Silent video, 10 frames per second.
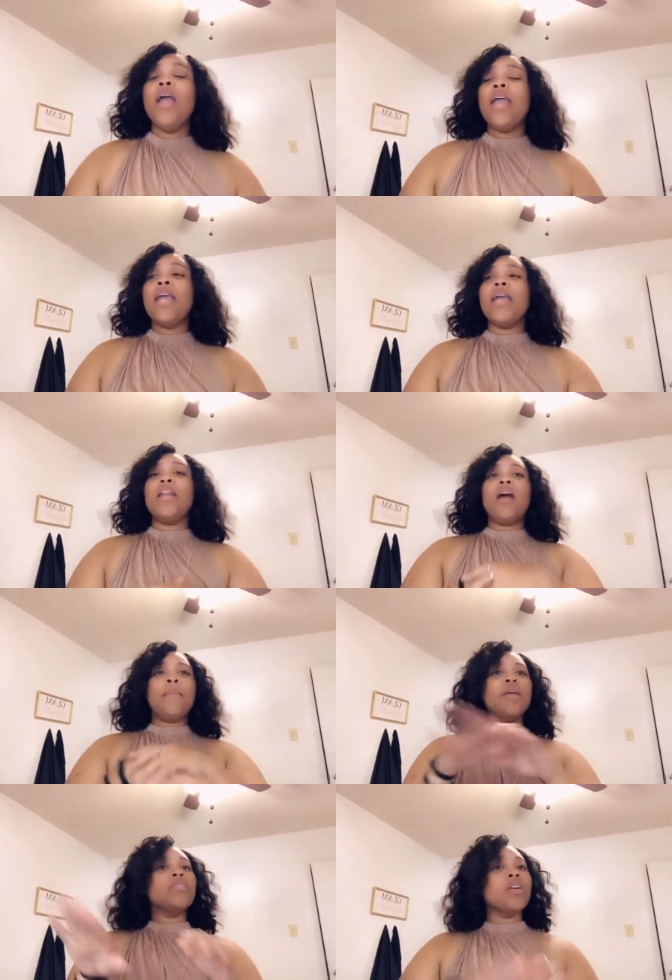And
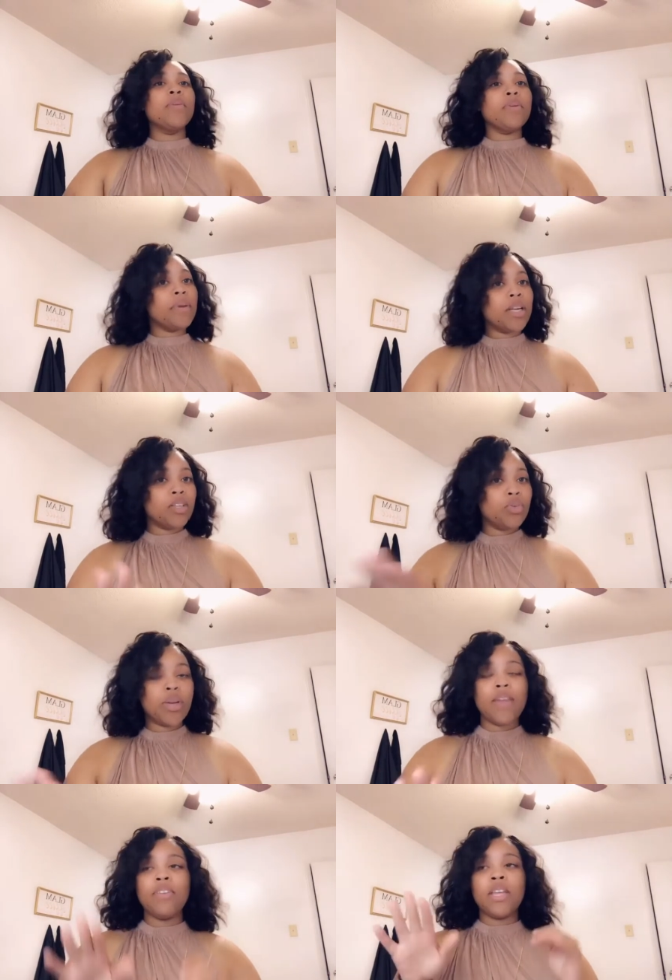I started implementing and
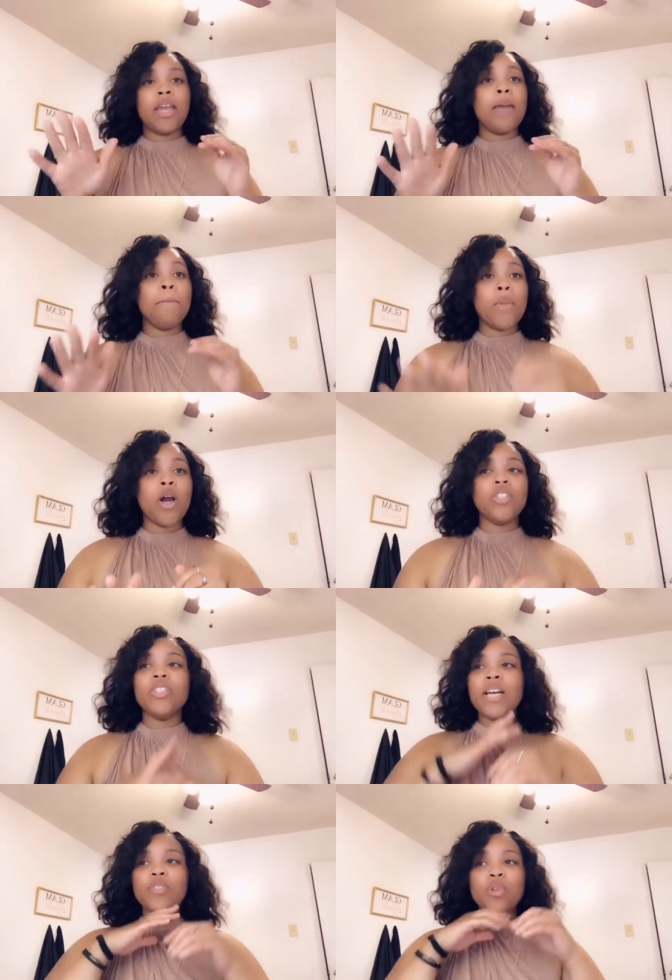doing everything in March.
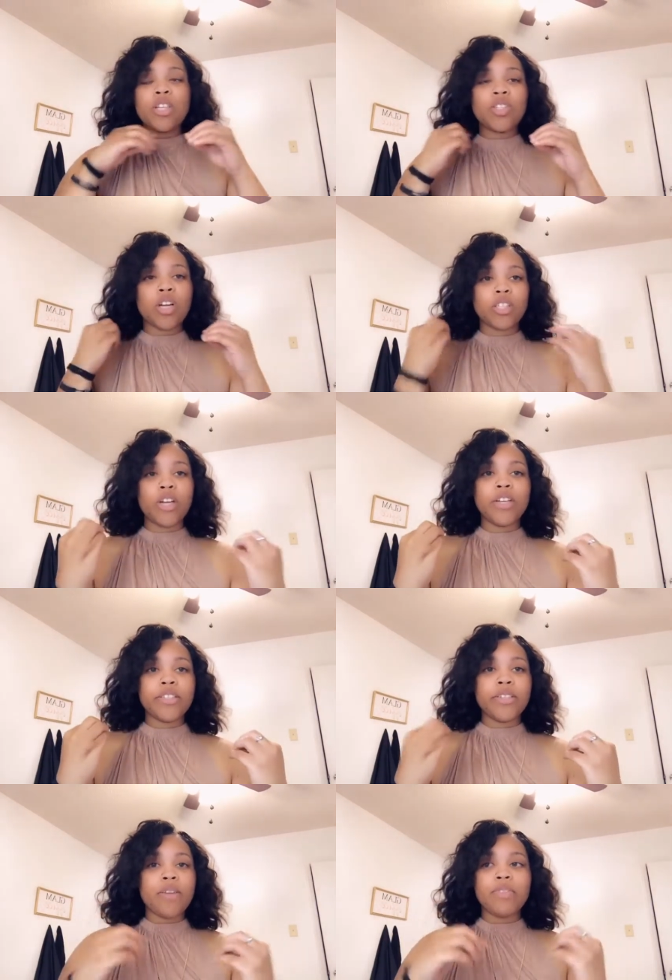That's when I started learning
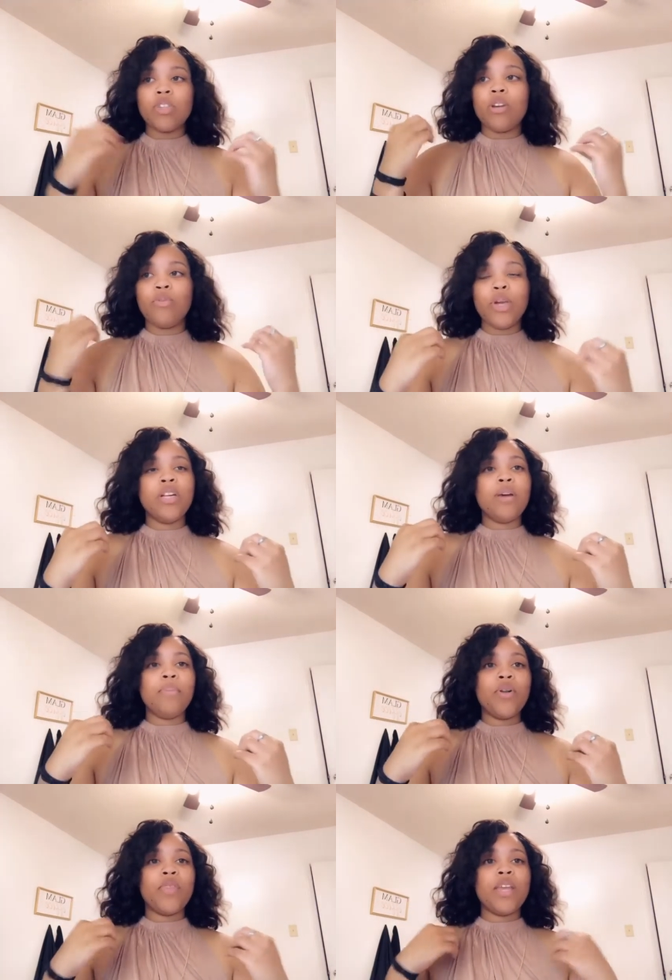stuff, started reading up
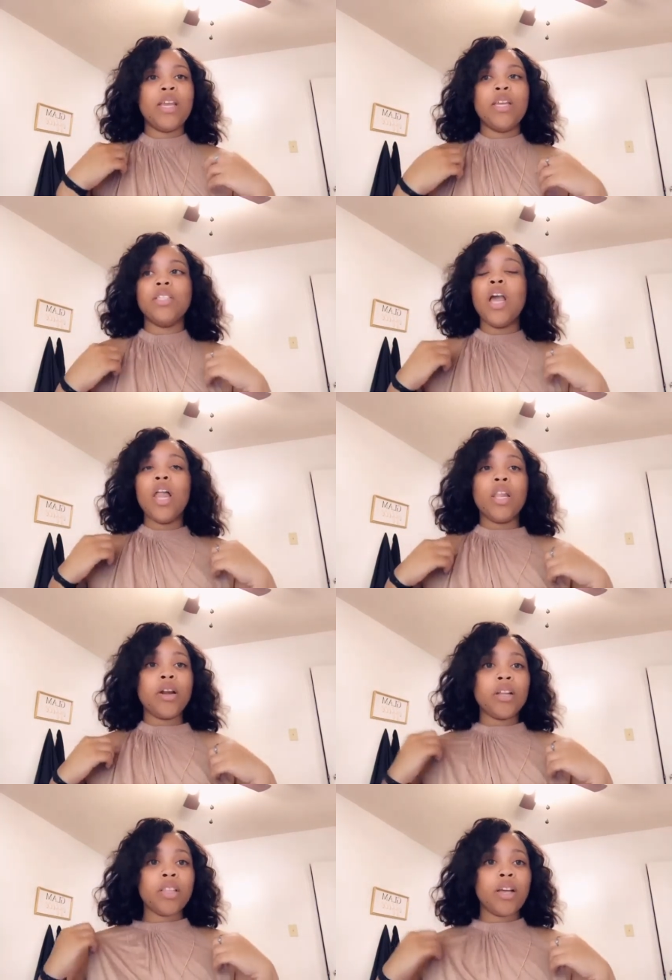on things,
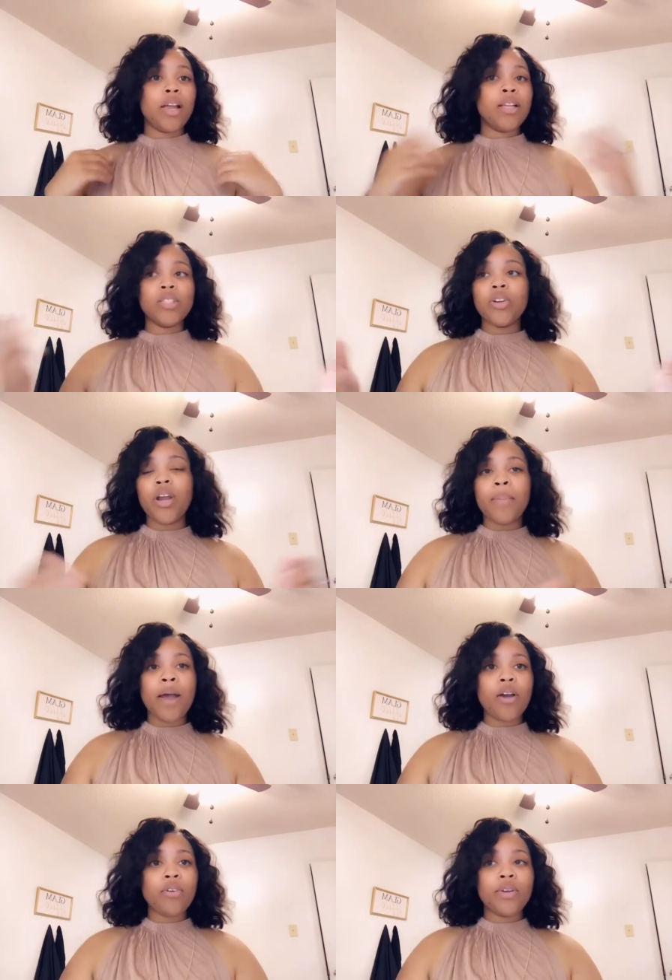learning the Instagram
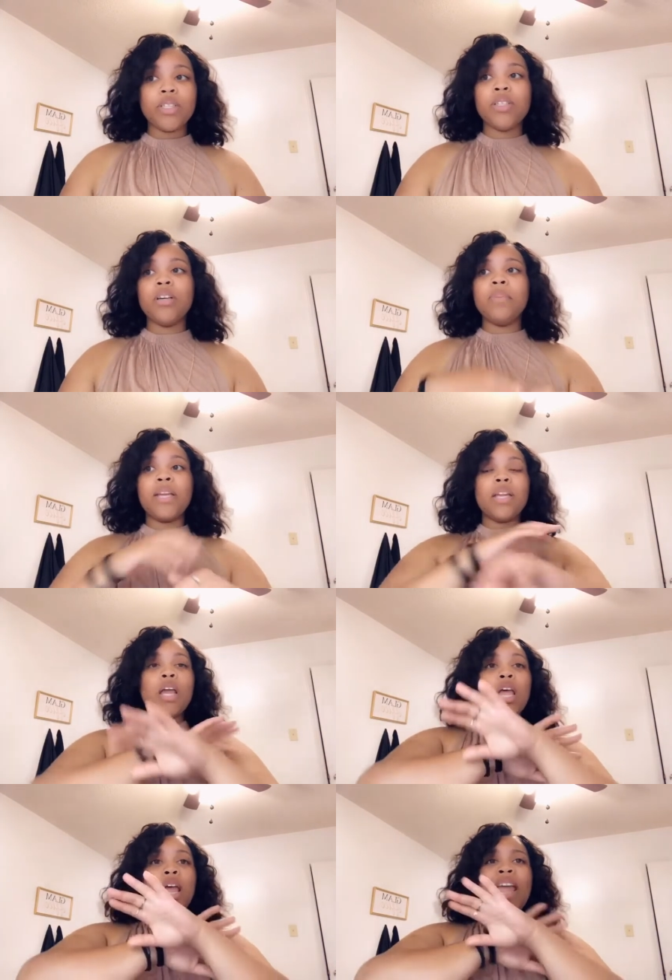algorithm
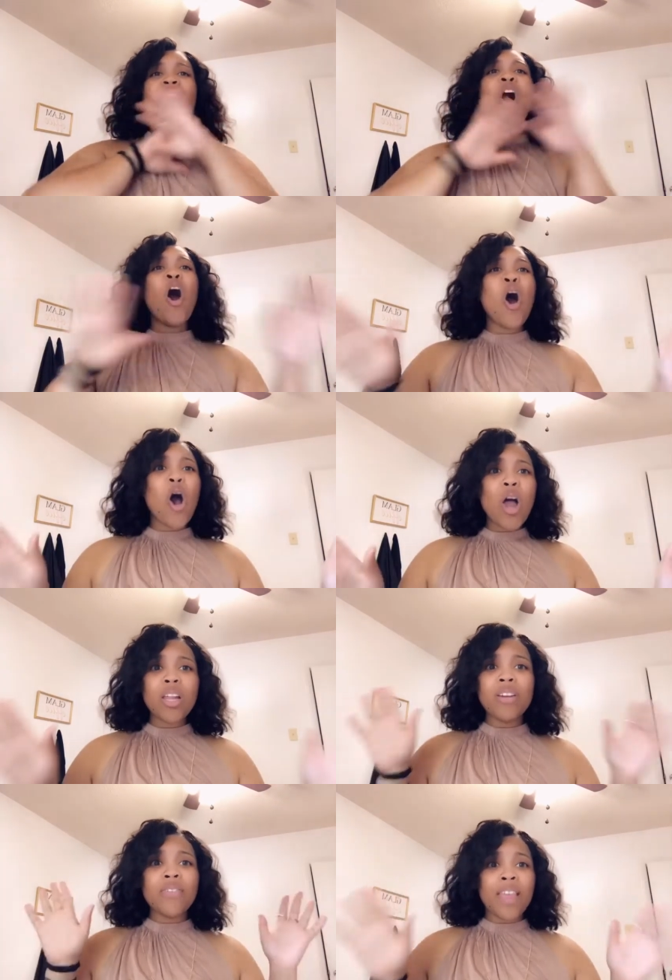and all
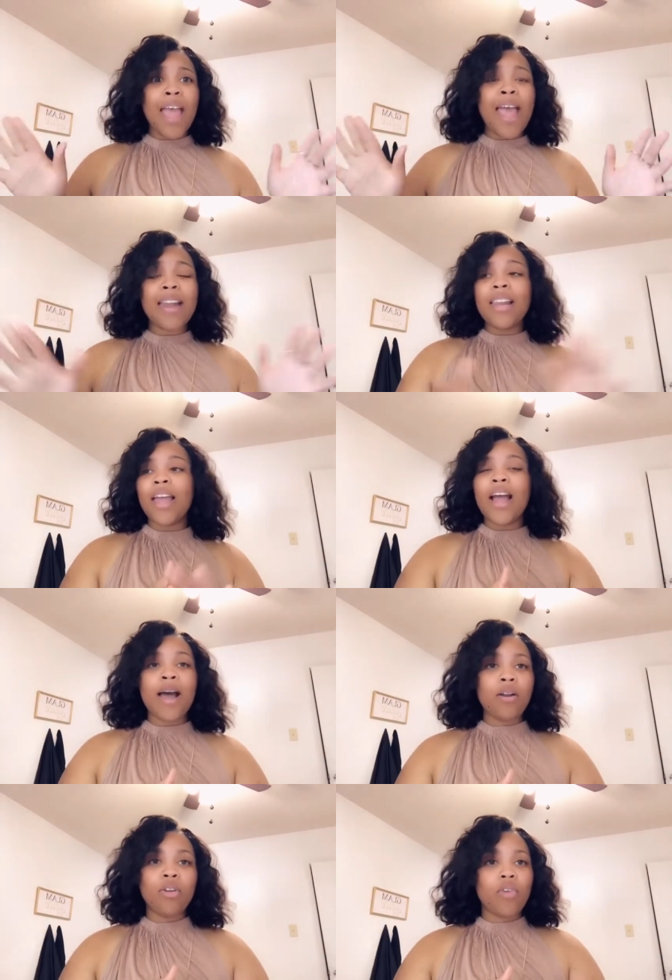of that.
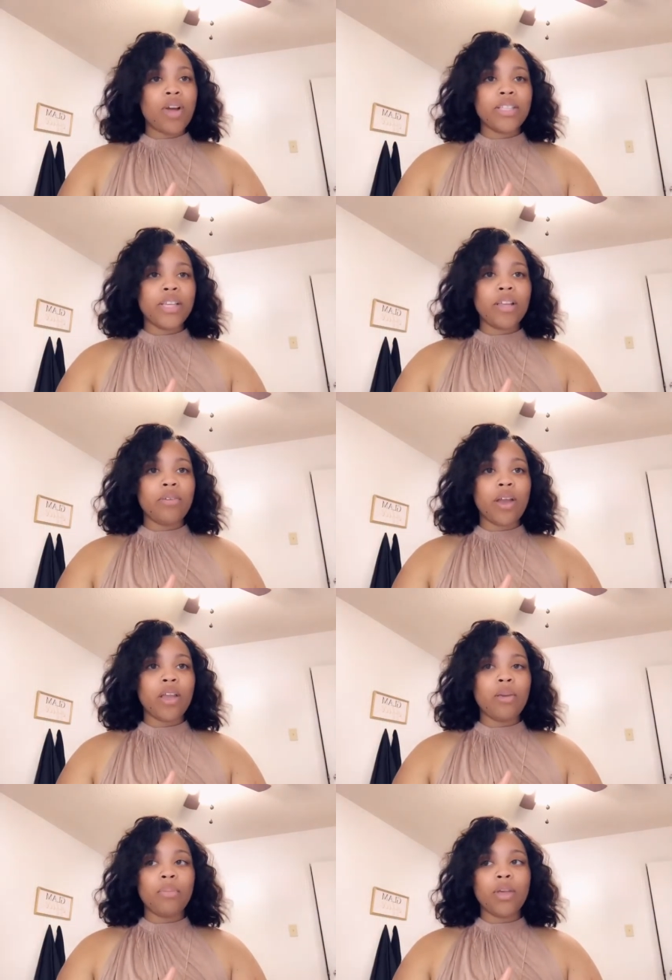I don't know if I said that
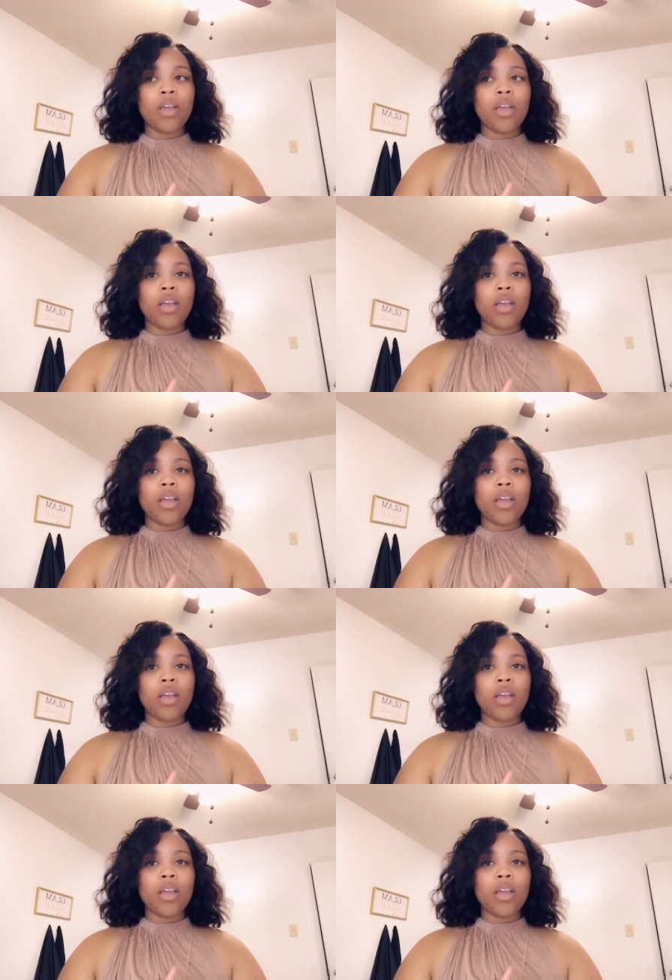right, but